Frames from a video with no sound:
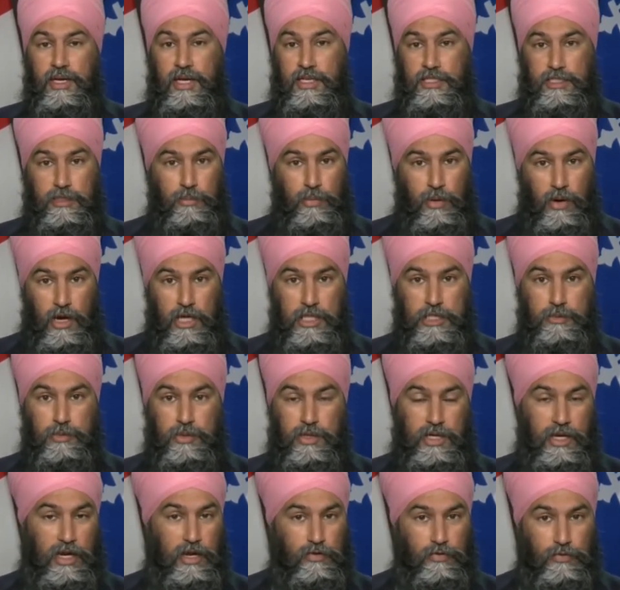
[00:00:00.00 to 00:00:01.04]
Is it
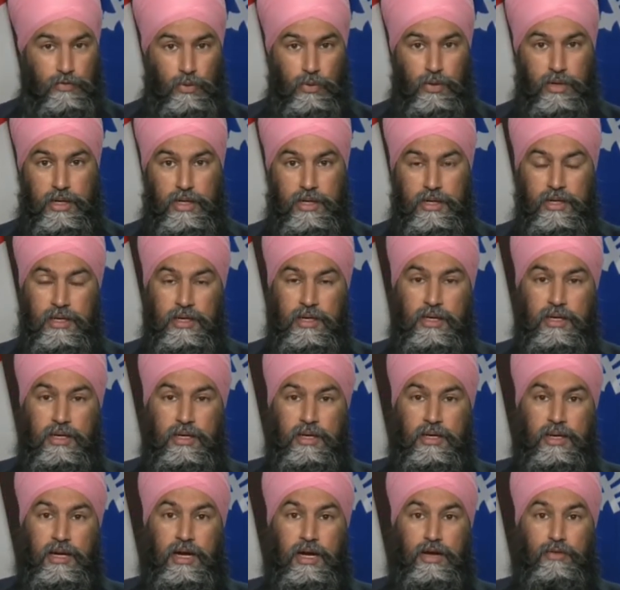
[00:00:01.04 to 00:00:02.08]
possible? Can I afford
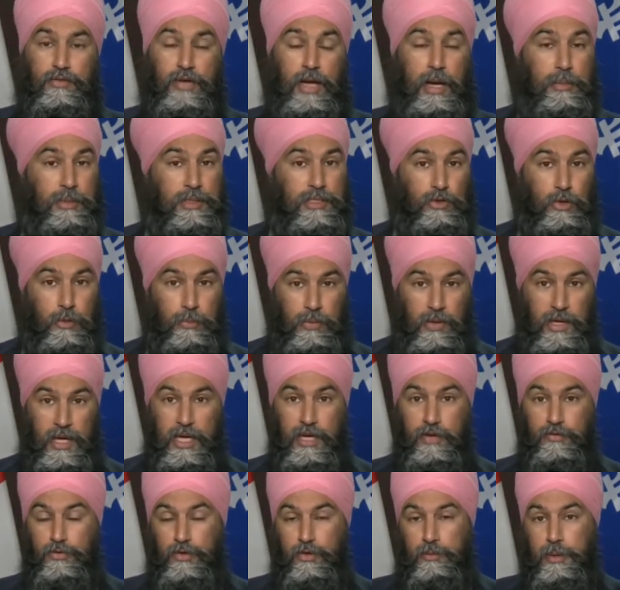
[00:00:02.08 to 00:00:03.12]
it? Families that were
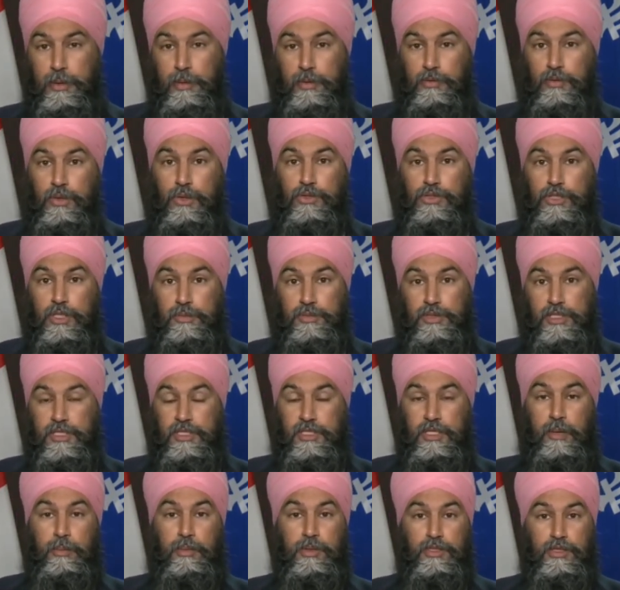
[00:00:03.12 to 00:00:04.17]
planning for maybe road trips this
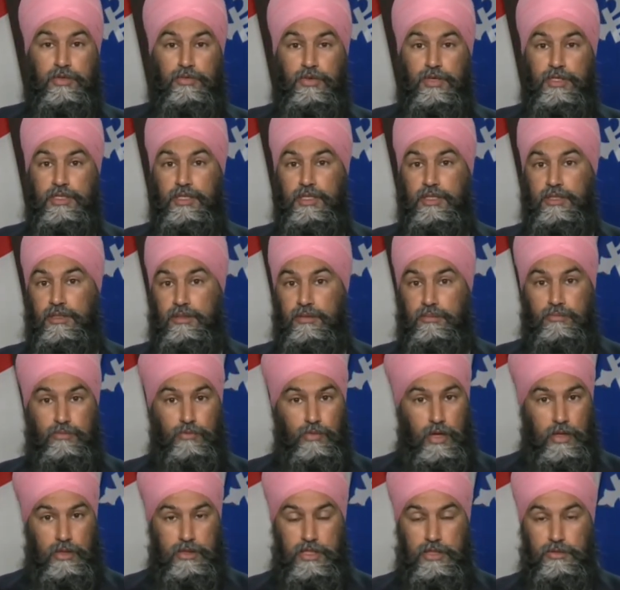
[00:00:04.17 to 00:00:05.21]
summer to visit
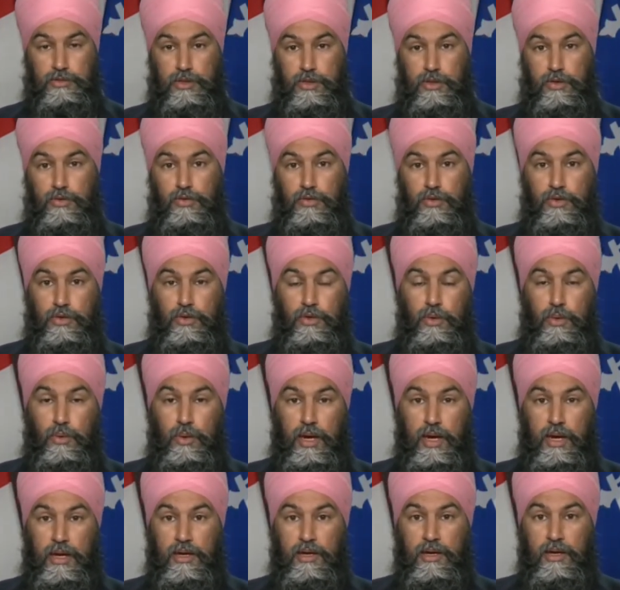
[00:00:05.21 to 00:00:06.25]
relatives that are further
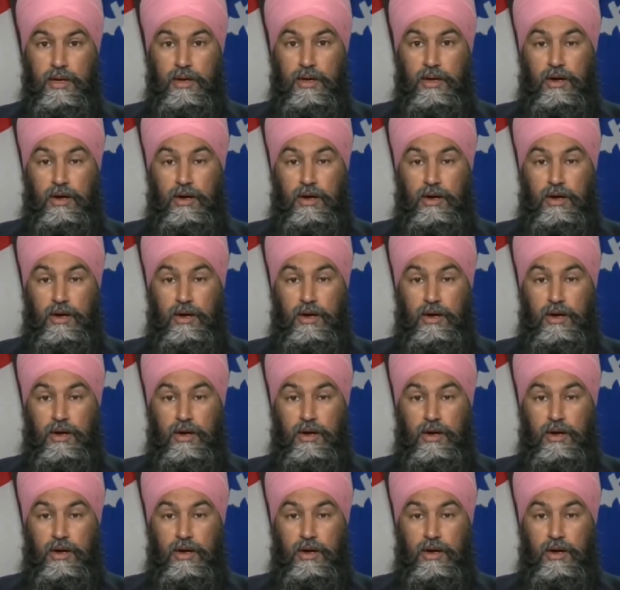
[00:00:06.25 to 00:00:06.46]
away